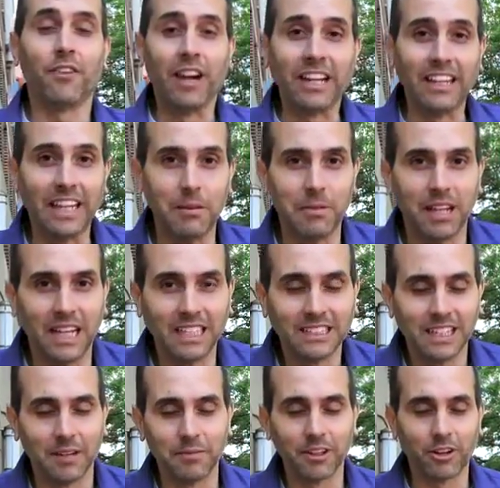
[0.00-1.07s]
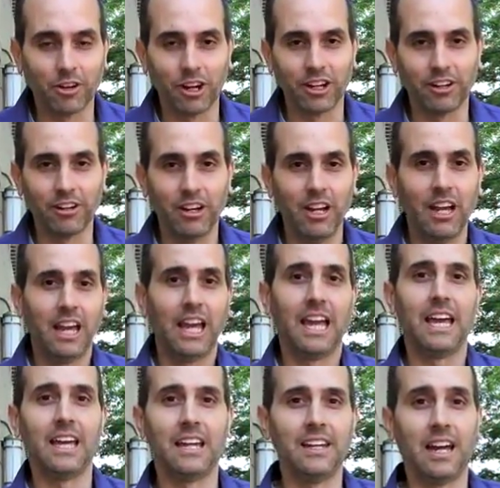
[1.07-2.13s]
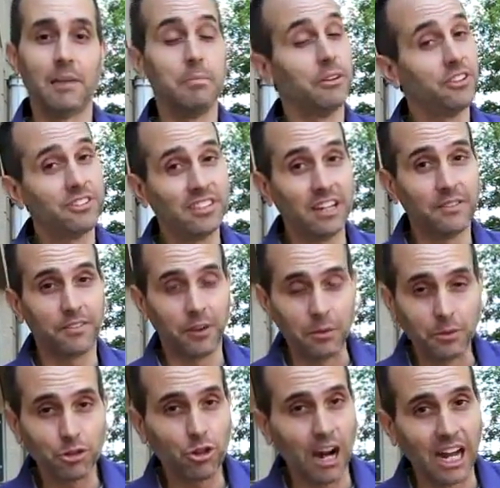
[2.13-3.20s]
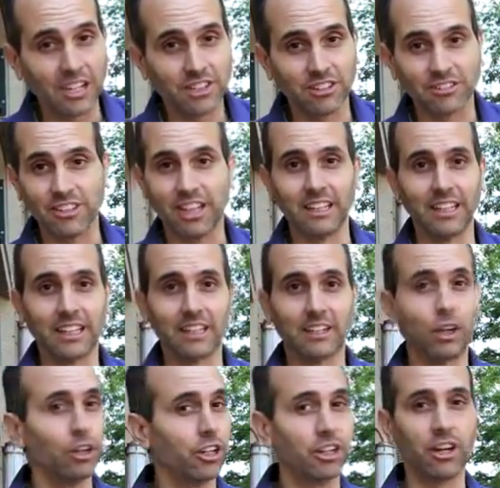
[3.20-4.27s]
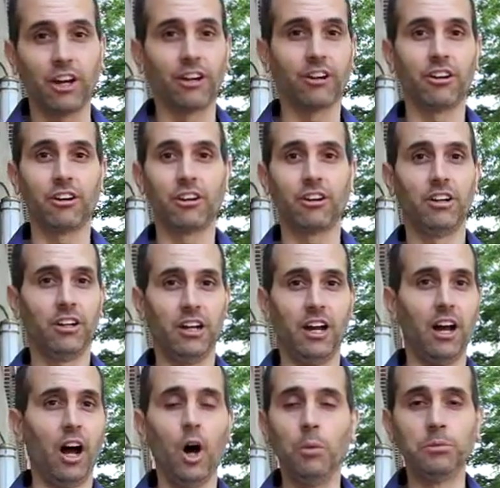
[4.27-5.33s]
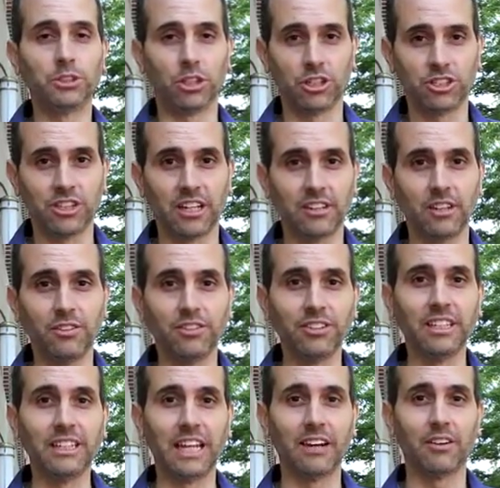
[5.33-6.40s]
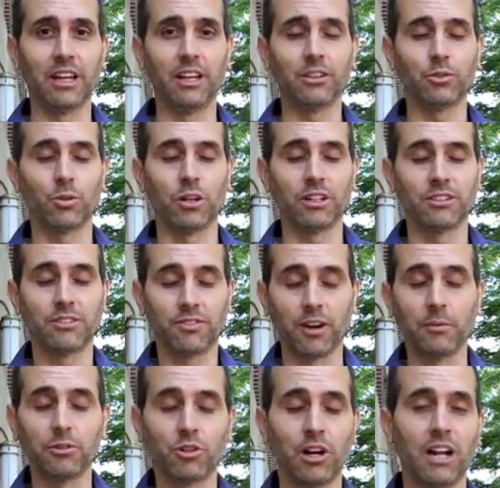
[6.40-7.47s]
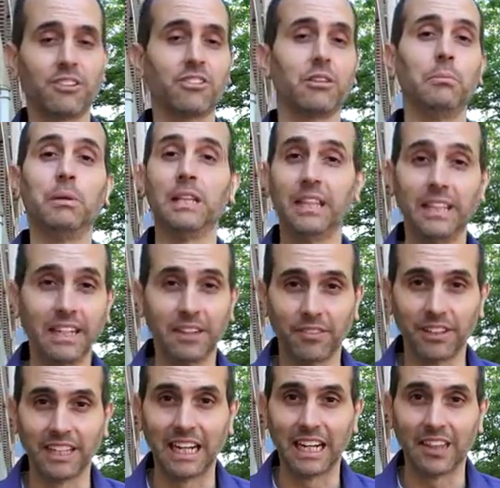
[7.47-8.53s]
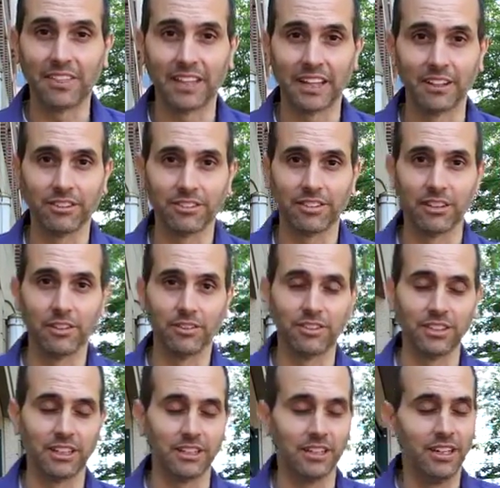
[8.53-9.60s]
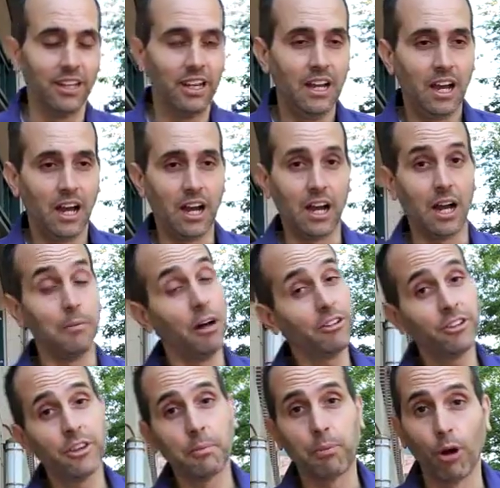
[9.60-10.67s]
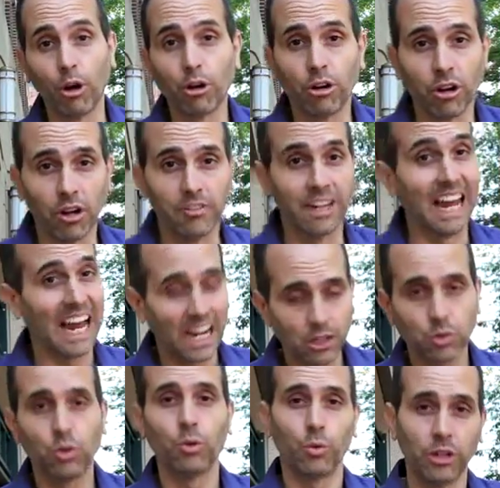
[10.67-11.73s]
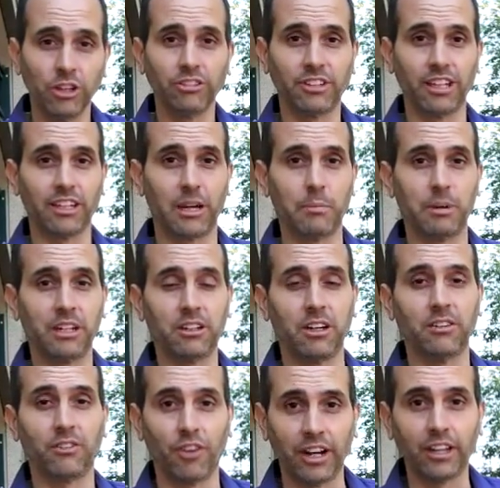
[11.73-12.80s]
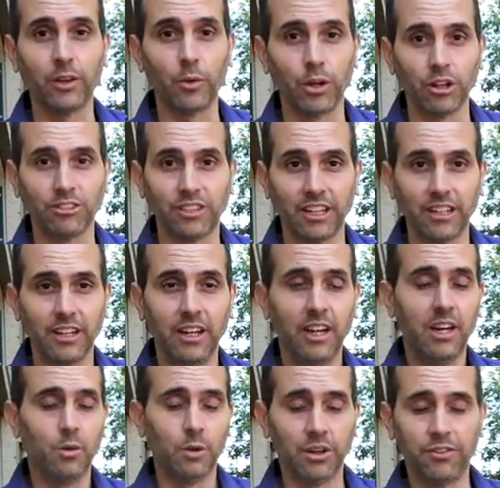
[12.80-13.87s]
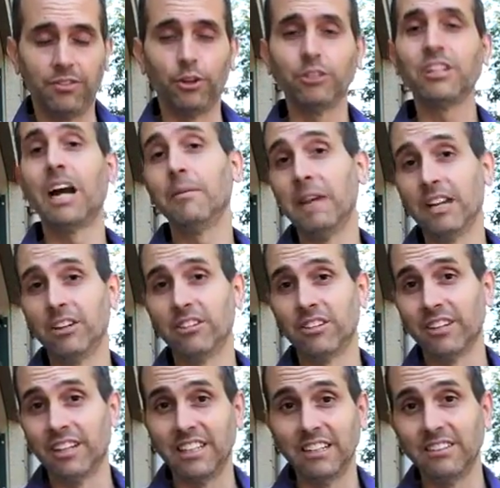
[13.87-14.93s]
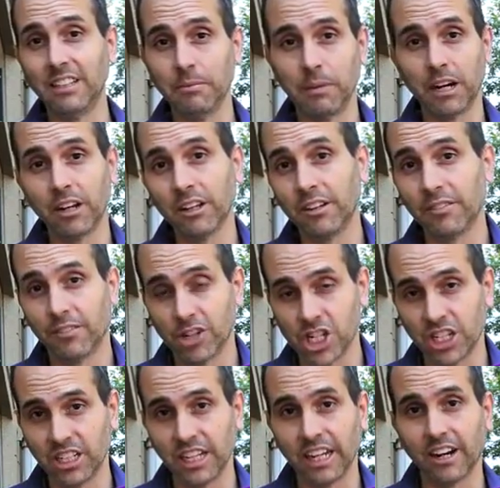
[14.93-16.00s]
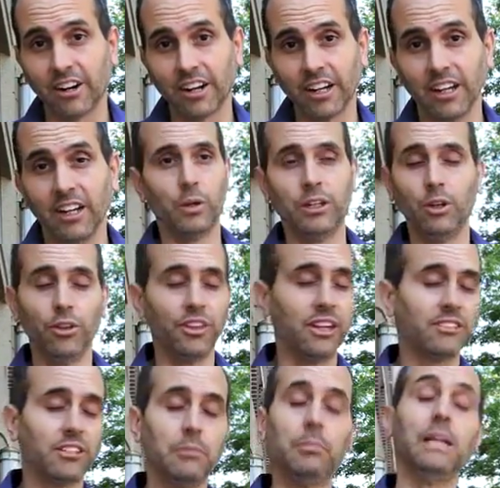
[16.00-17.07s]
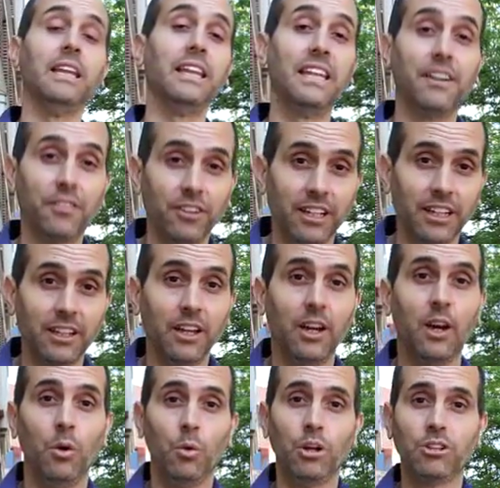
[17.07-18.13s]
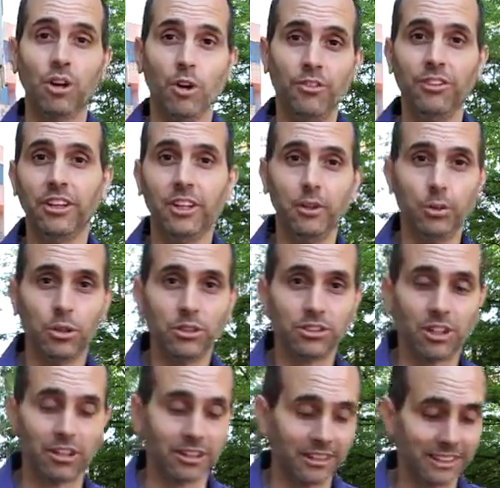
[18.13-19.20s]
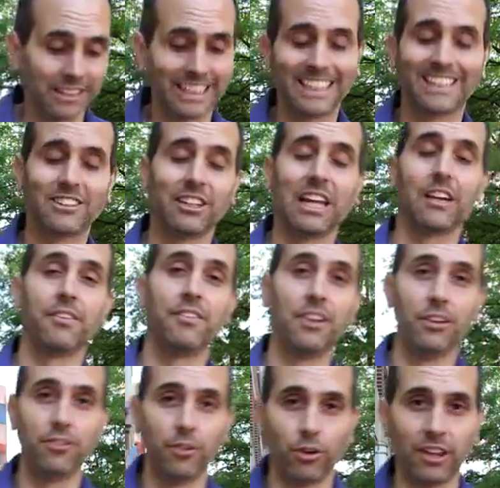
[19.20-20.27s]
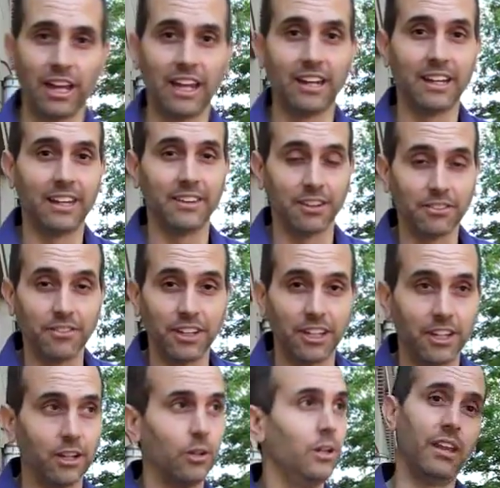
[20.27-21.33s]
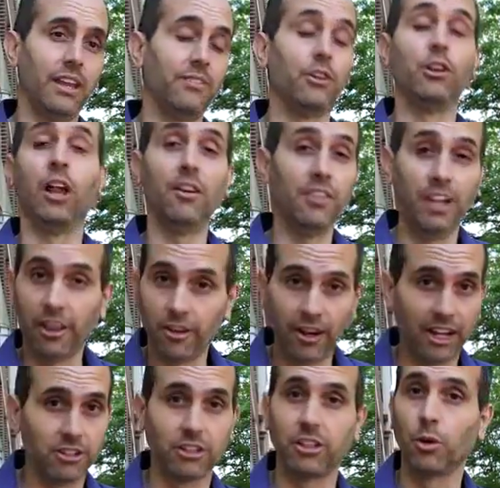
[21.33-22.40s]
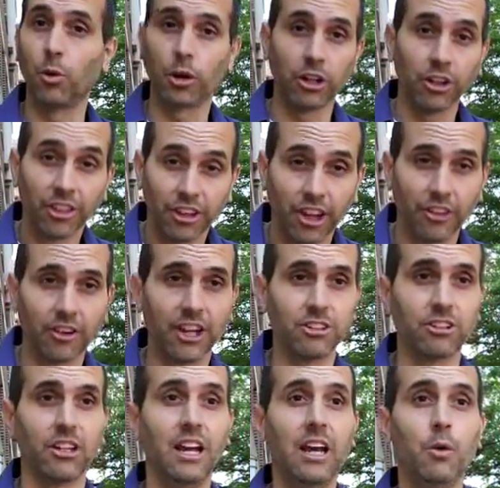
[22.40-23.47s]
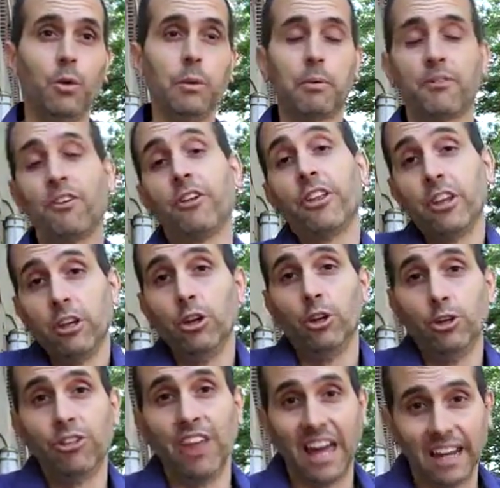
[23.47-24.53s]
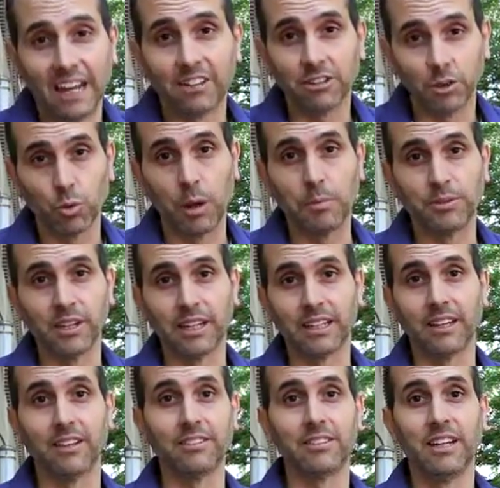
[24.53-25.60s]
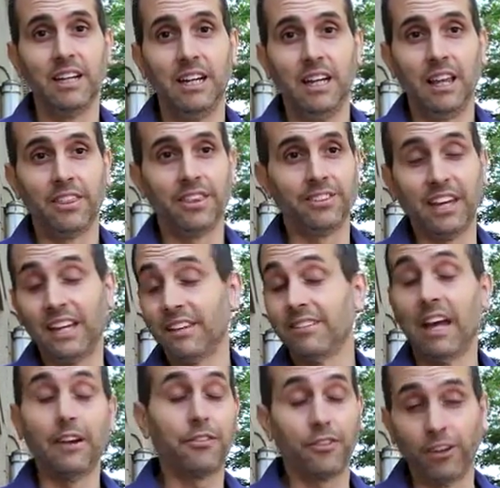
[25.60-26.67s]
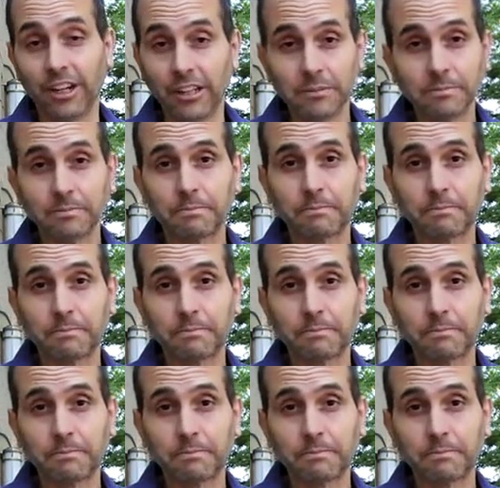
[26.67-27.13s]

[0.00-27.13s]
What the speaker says: Frankly MLS. I'm the creator, and I built the site from scratch. It's not like a cookie cutter home search site that you've seen elsewhere. It's from scratch, completely different than anything else that you've seen. I'm also the broker of an actual real estate company called Frankly Real Estate. We have full-time agents in the DC, Maryland, Virginia area. We do things completely differently, which hopefully you will start to get a feel for that in this video. If you love another agent, you're working with another agent, we prefer that you use that agent's website, because the site is not free.